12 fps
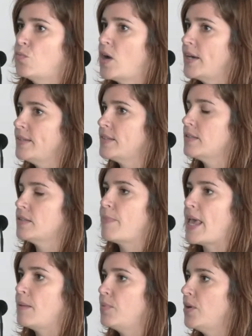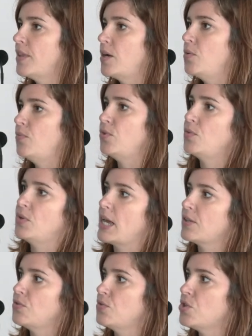white paper that you would
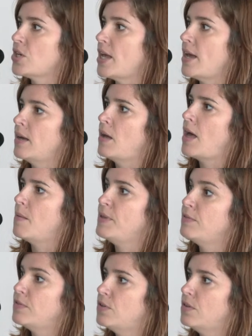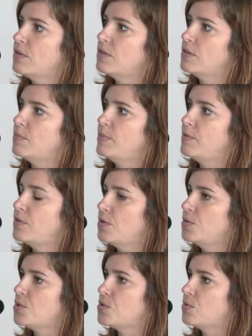like to share before
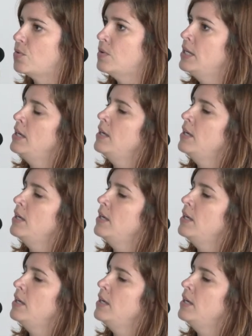the show,